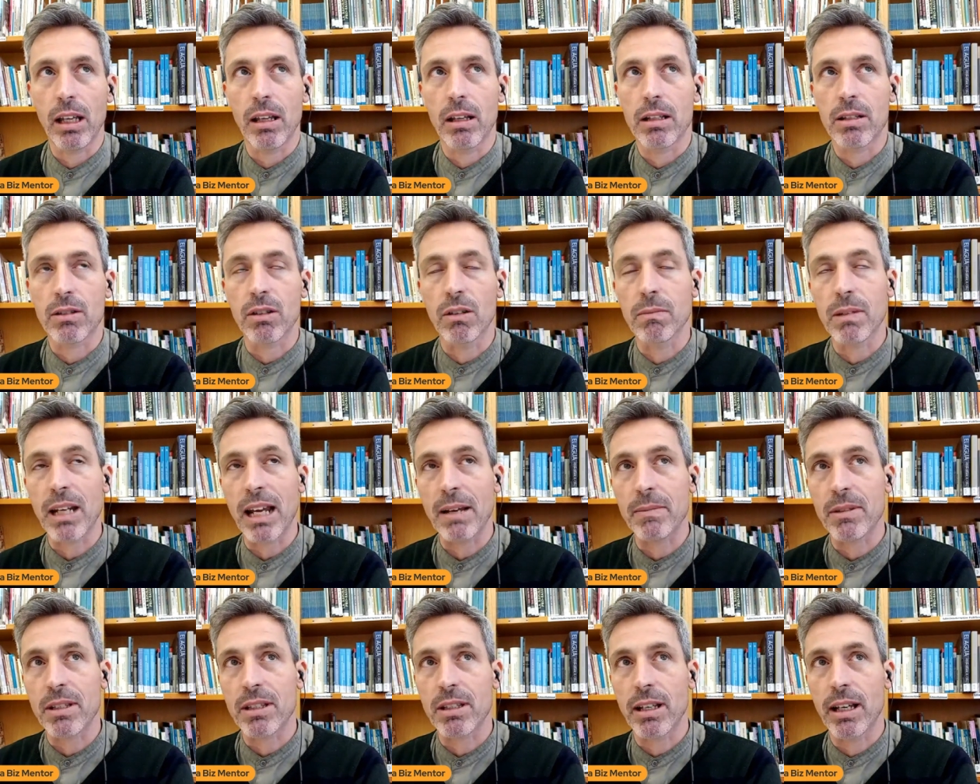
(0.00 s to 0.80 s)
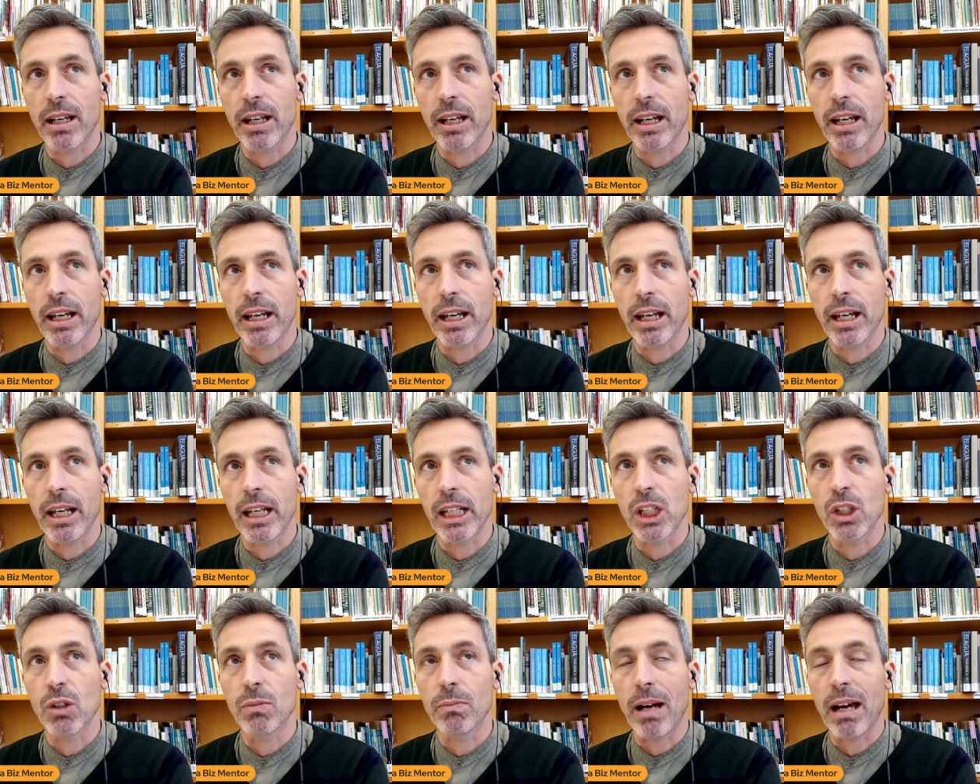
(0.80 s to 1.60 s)
sometimes uh,
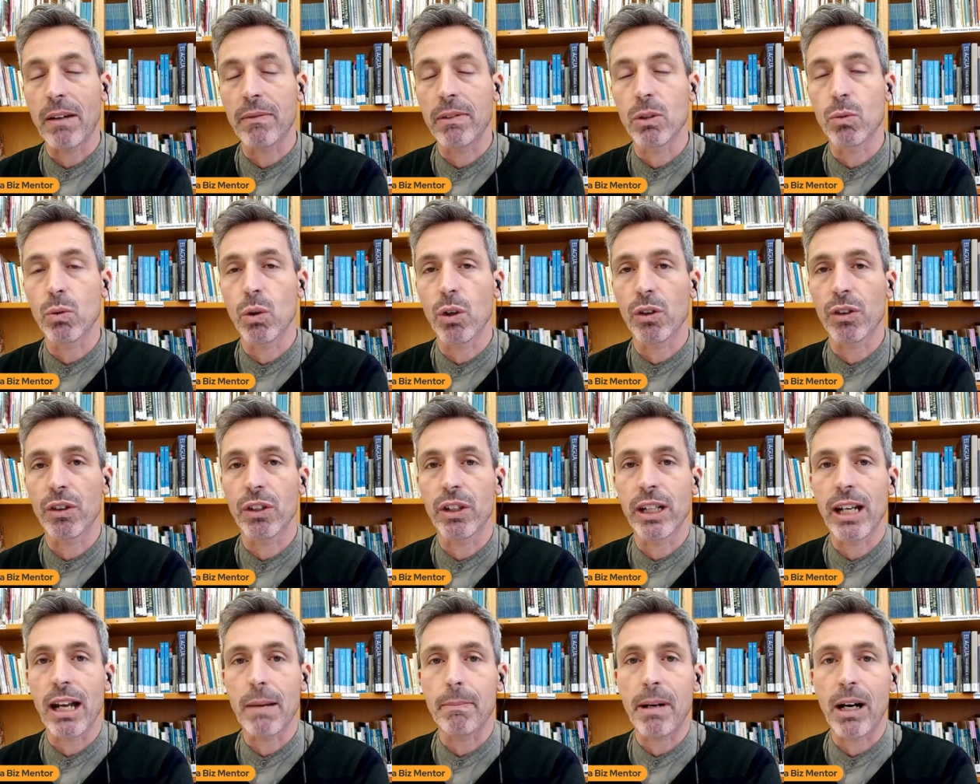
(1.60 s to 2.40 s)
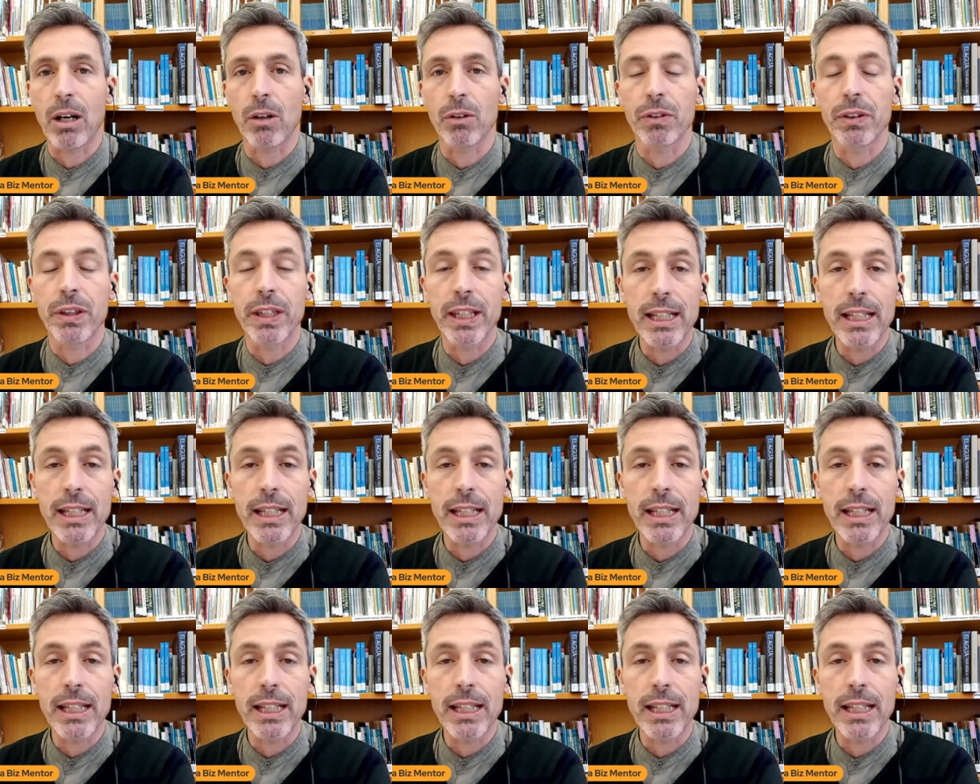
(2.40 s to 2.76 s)
you might be wondering about